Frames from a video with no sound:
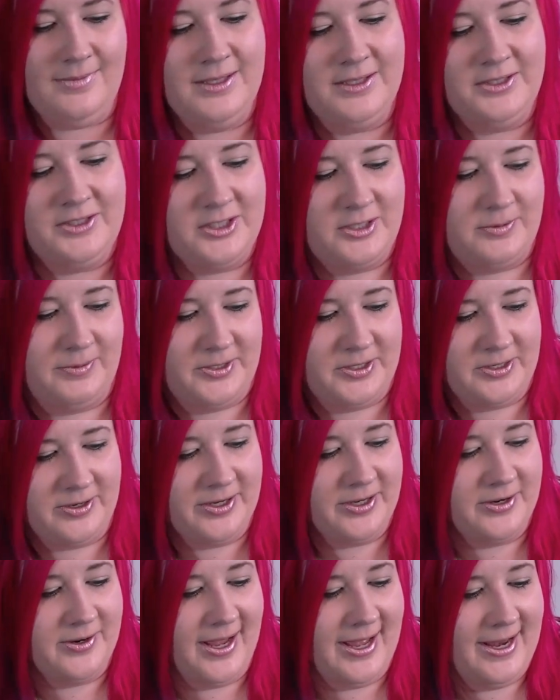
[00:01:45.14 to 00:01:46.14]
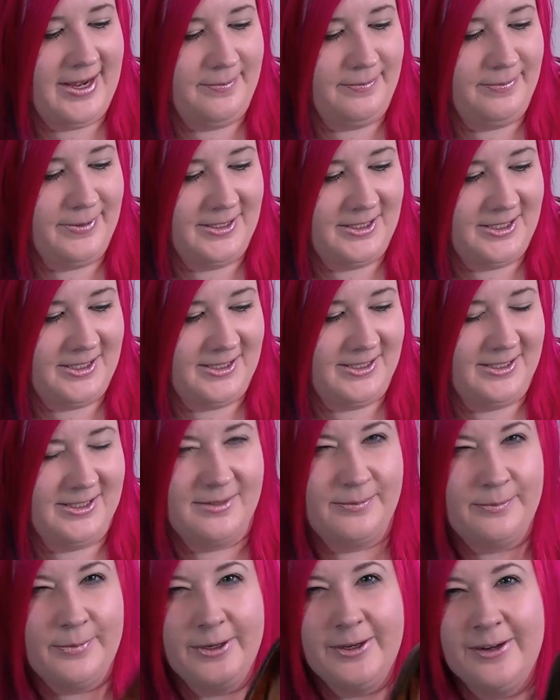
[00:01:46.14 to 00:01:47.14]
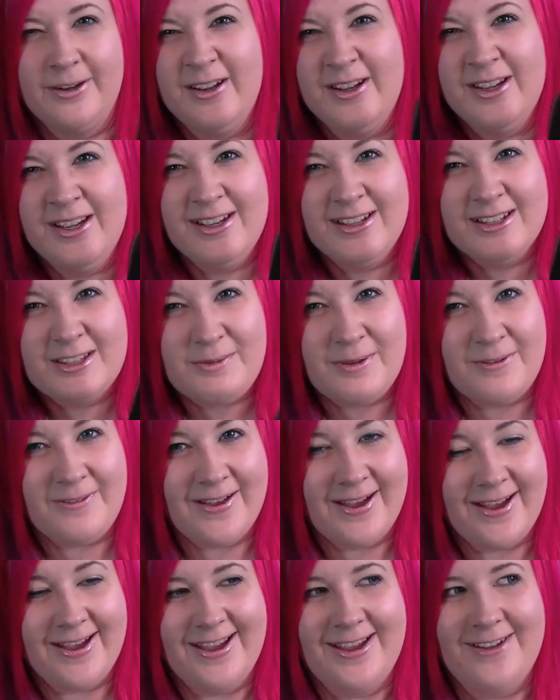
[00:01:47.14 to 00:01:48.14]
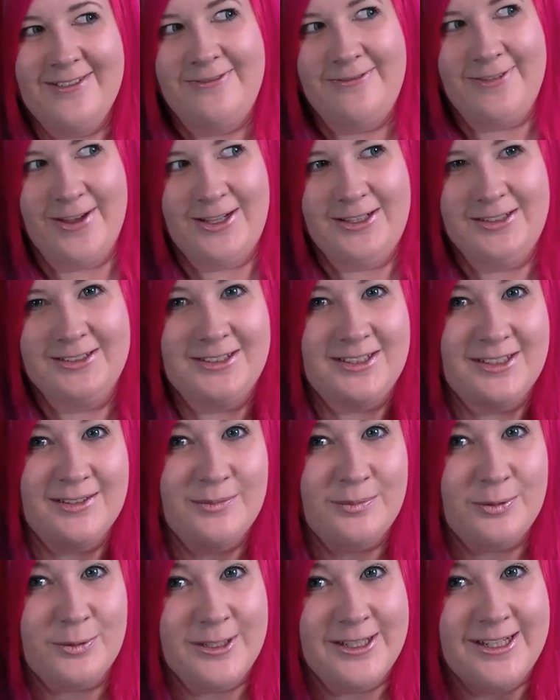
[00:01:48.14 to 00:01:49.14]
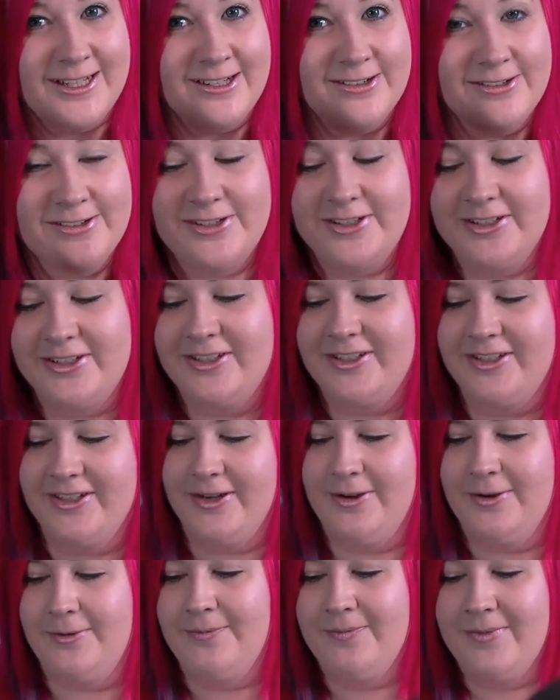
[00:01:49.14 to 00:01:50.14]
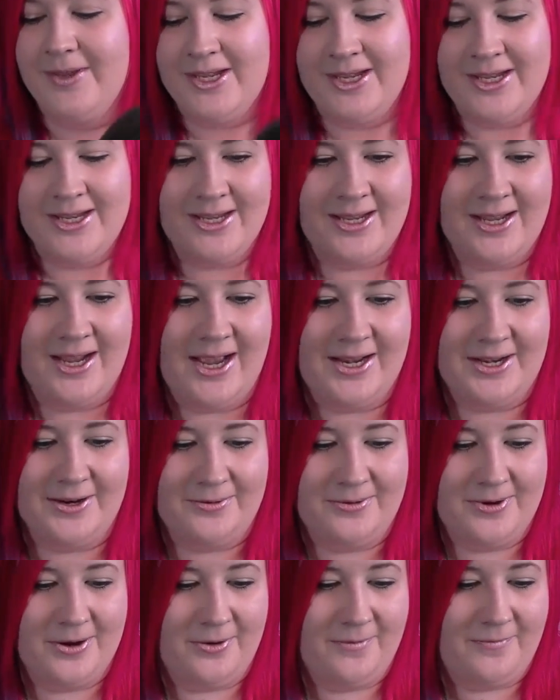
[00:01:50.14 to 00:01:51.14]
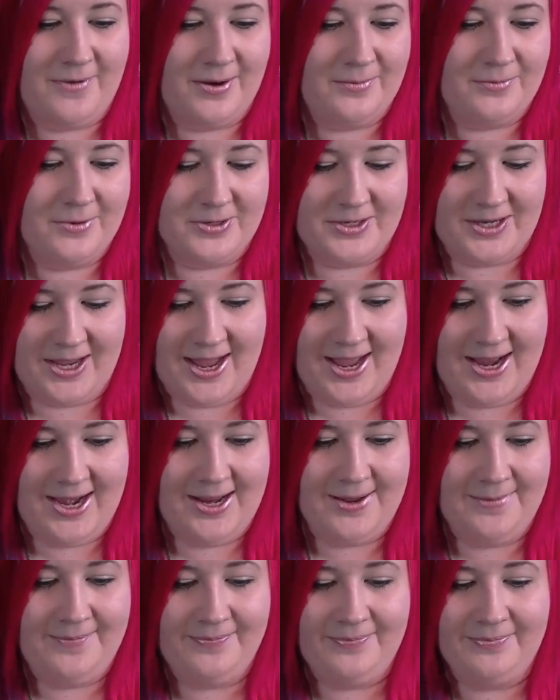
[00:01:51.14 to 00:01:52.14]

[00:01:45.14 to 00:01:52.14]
just to be sure I don't get any blisters. But to be fair, it felt pretty good, so I don't know if I would get any. The